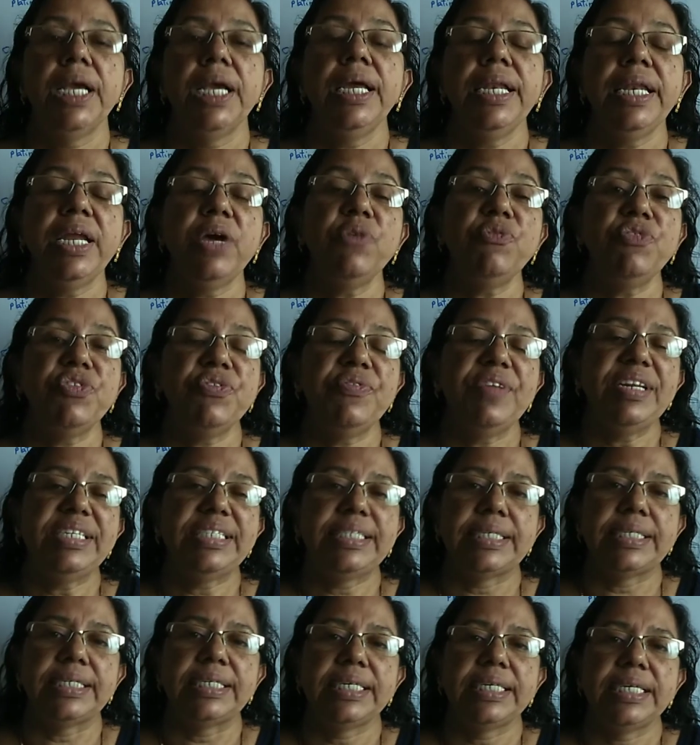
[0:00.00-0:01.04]
Now we will
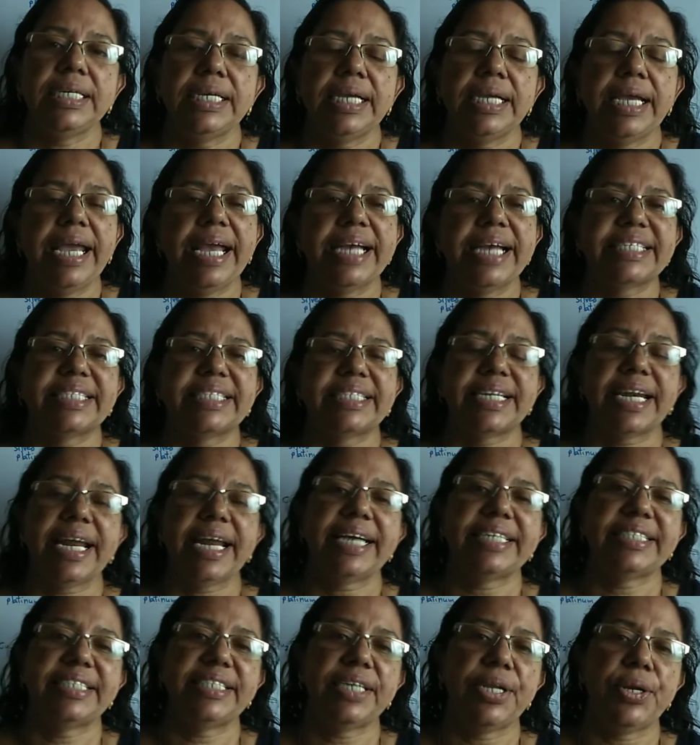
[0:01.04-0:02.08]
study
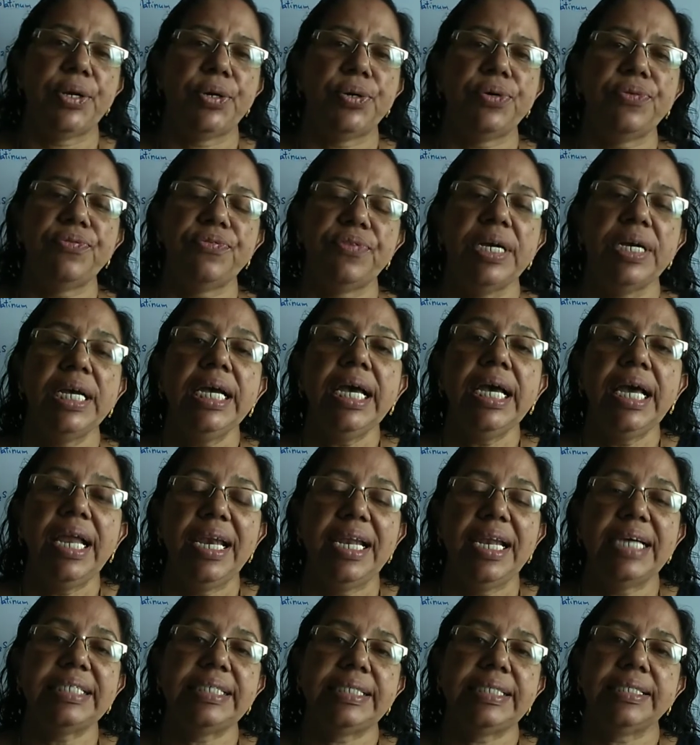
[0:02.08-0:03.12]
extraction of
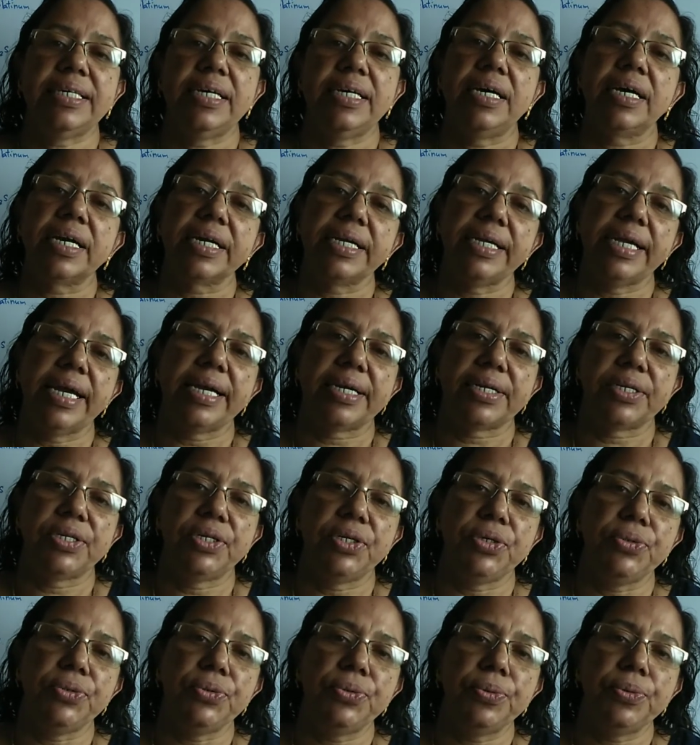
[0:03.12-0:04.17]
less
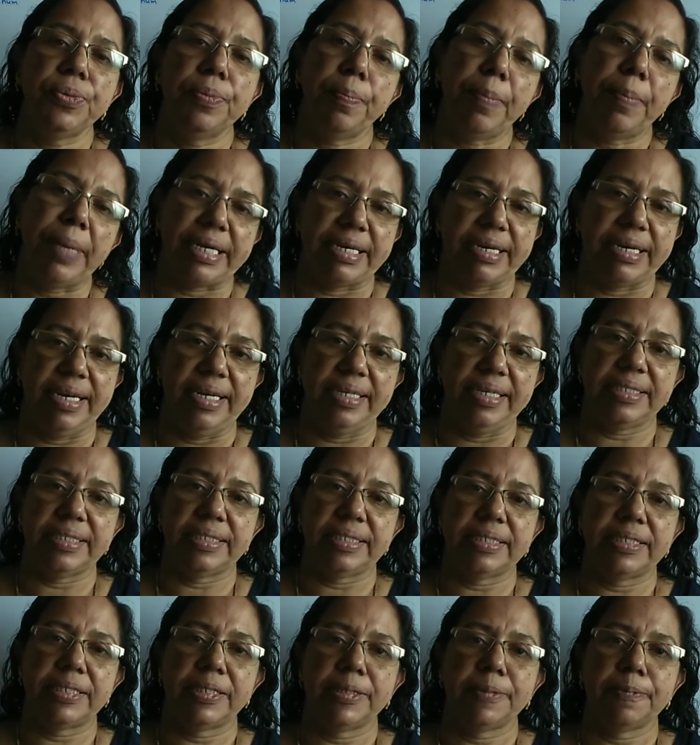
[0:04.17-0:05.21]
reactive
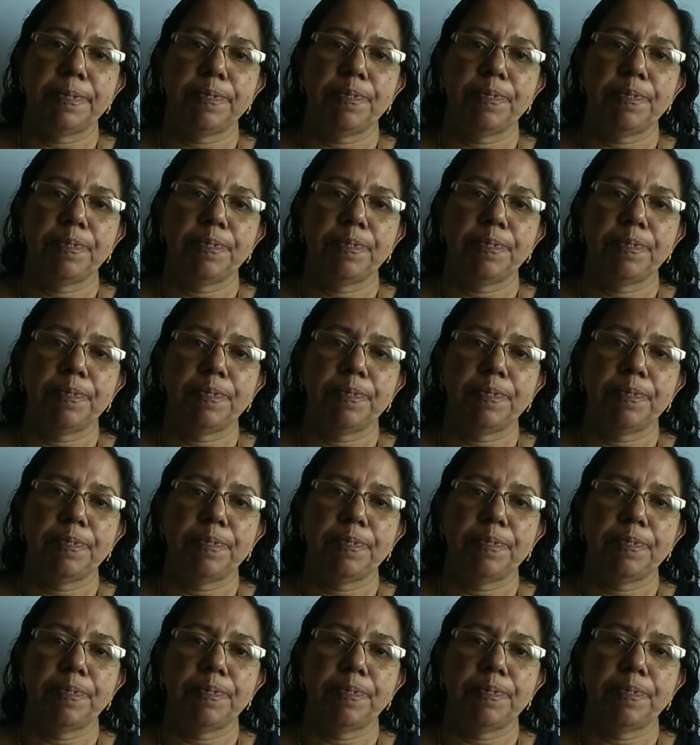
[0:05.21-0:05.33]
metals.